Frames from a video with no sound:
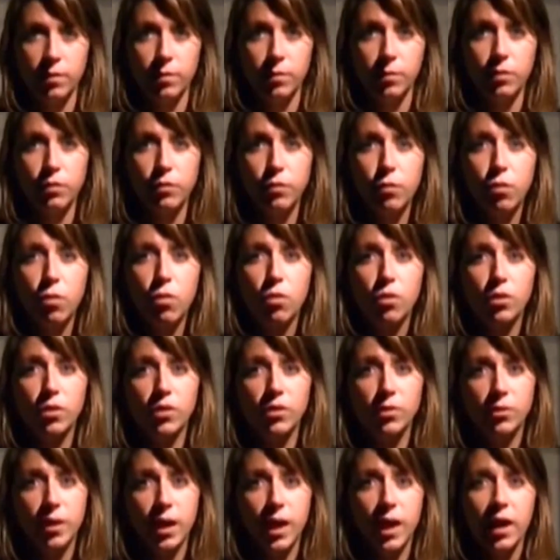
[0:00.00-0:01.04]
Before
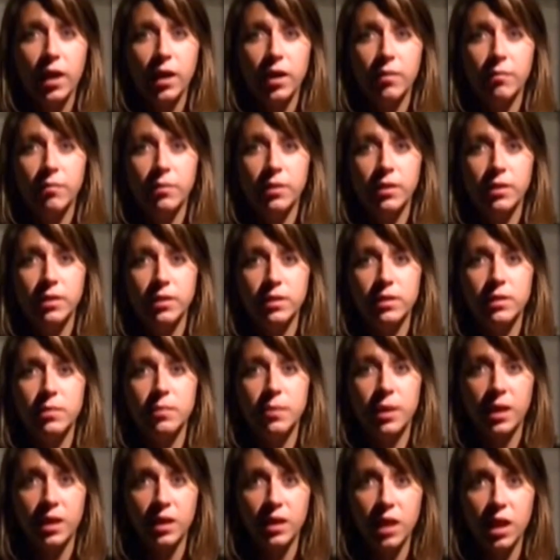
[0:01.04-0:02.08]
you came into
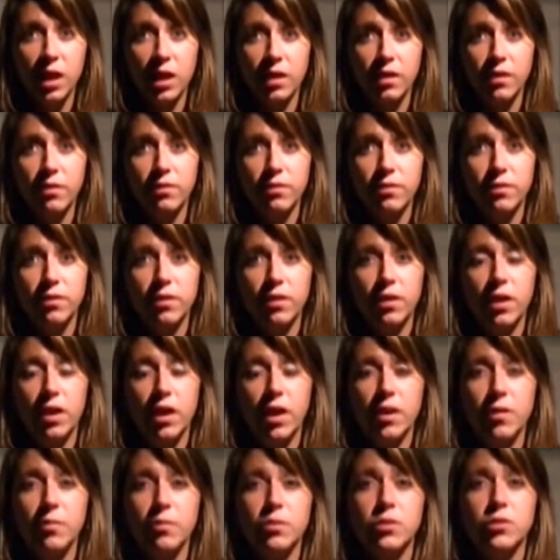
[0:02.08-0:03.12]
my life,
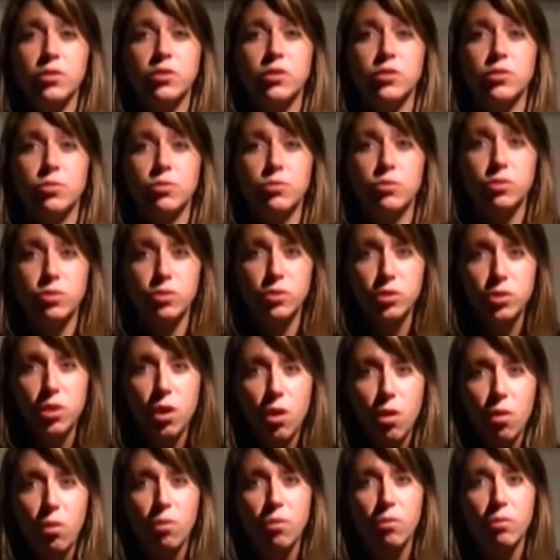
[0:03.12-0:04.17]
I missed you
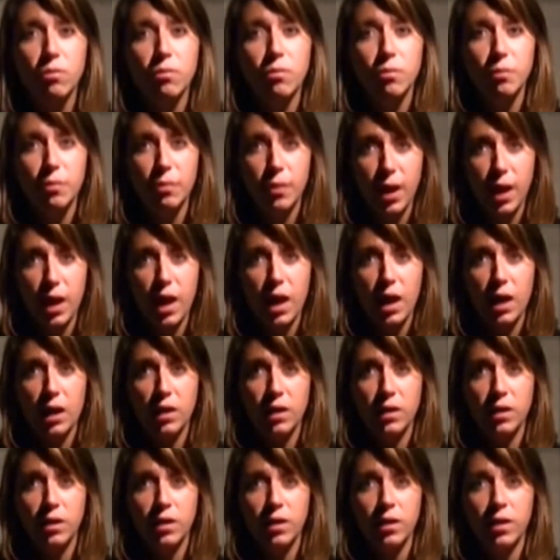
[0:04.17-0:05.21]
so
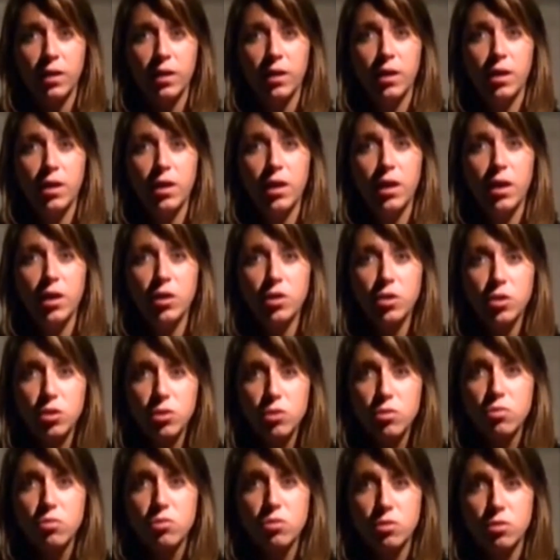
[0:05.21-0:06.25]
bad. And
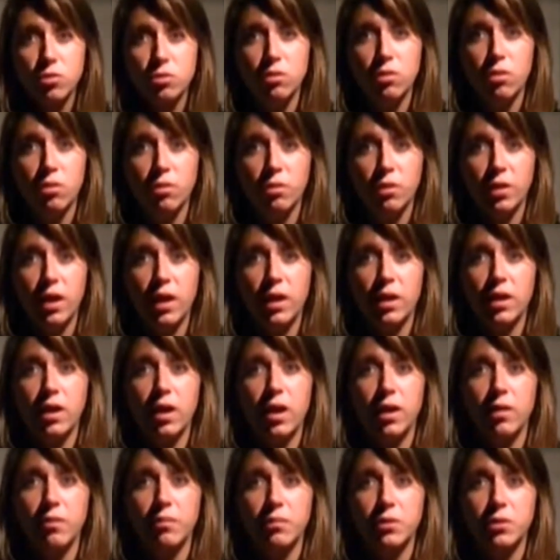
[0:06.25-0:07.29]
you should know that.
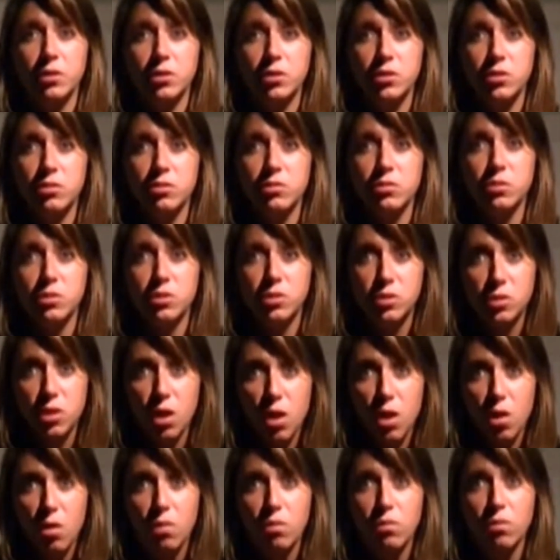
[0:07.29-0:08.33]
I missed you
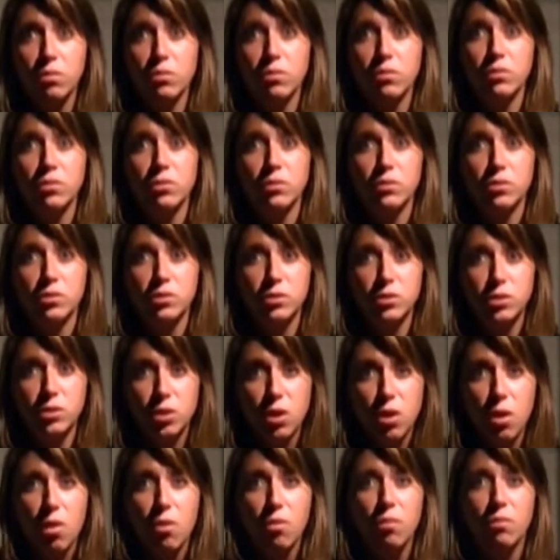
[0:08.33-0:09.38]
so,
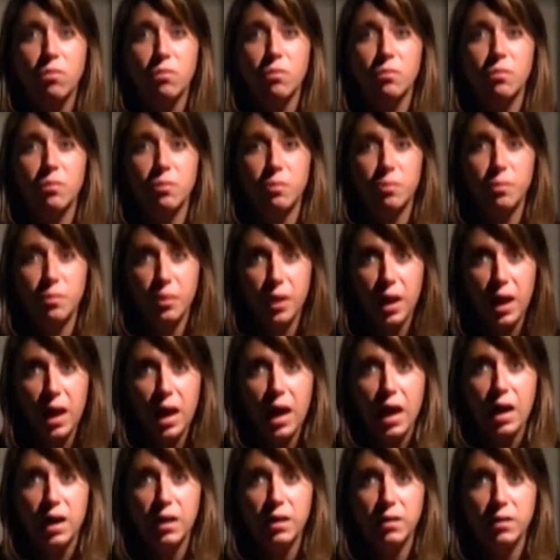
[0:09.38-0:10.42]
so
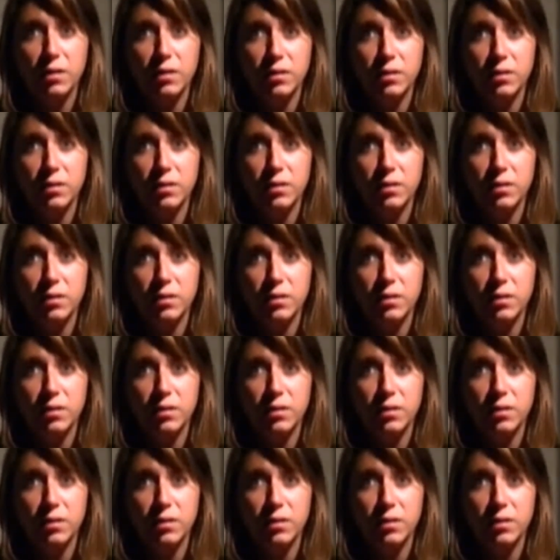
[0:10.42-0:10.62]
bad.